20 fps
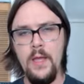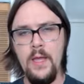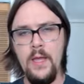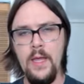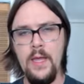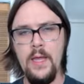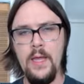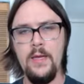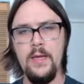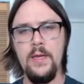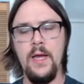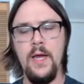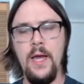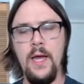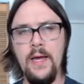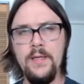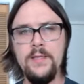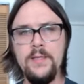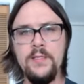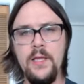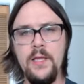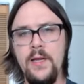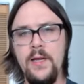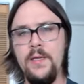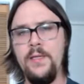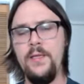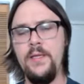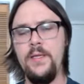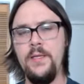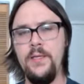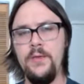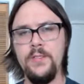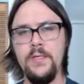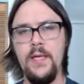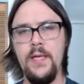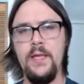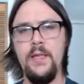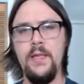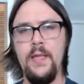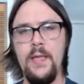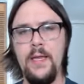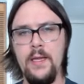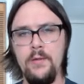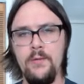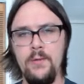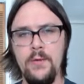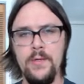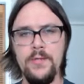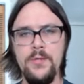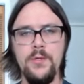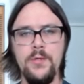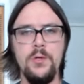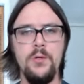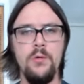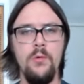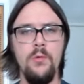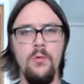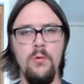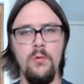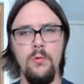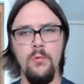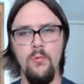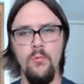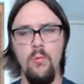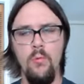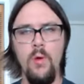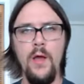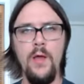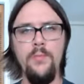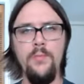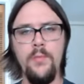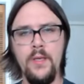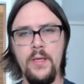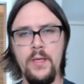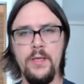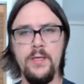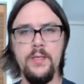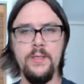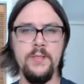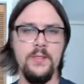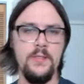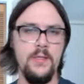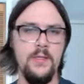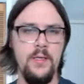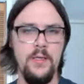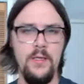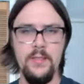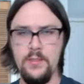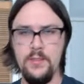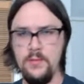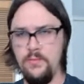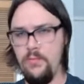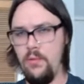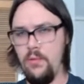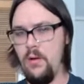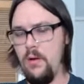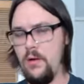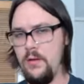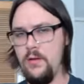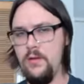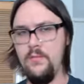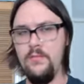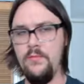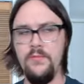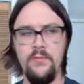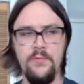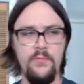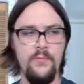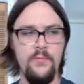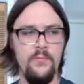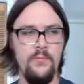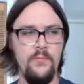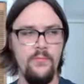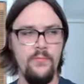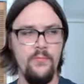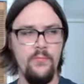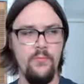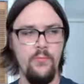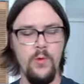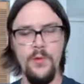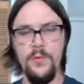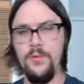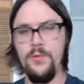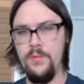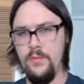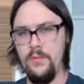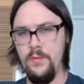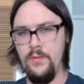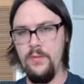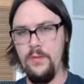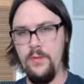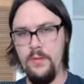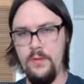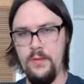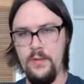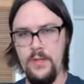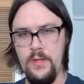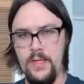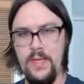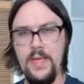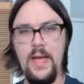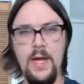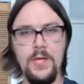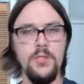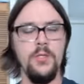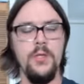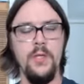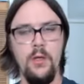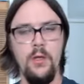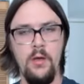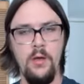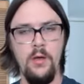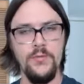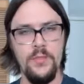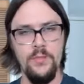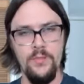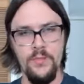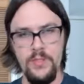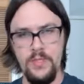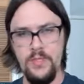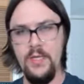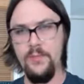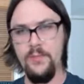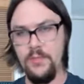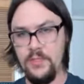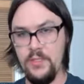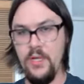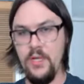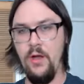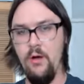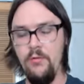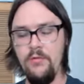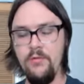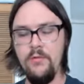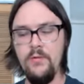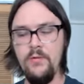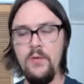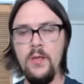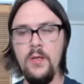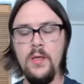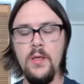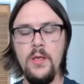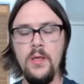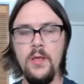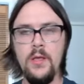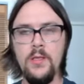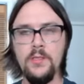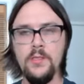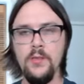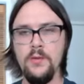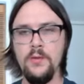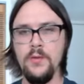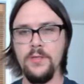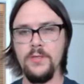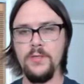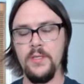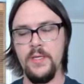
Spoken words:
And I decided to use that language, one, because it's part of what he actually calls it himself. So there's a